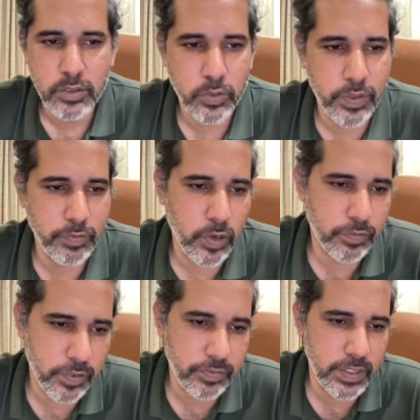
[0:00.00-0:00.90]
So we've got
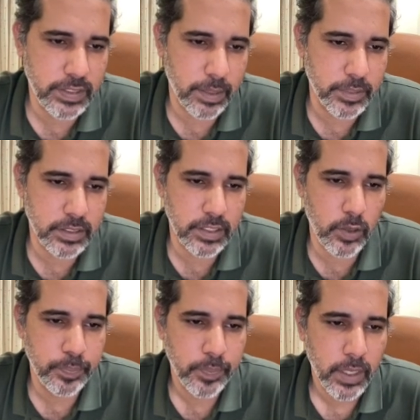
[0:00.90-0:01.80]
50 summons.
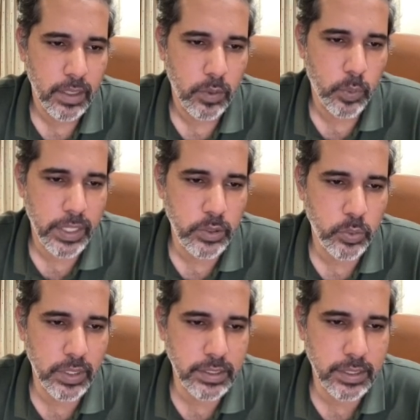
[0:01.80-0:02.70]
Now, when you are